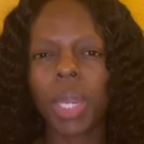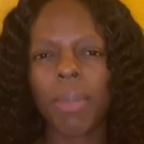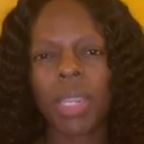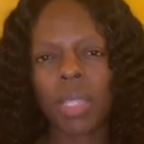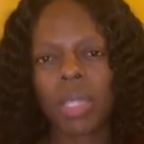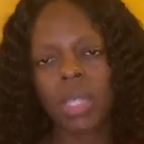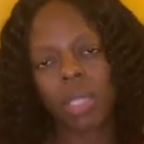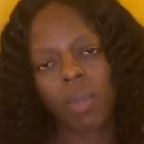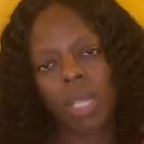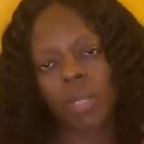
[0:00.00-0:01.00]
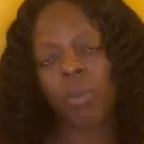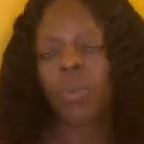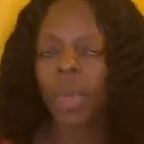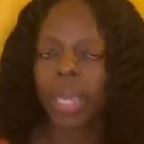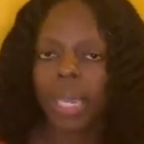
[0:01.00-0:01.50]
minutes to 60 minutes
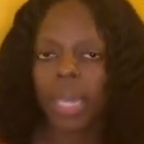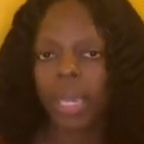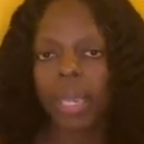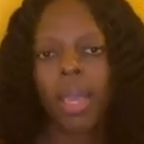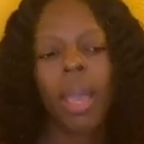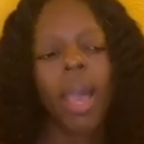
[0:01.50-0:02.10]
before eating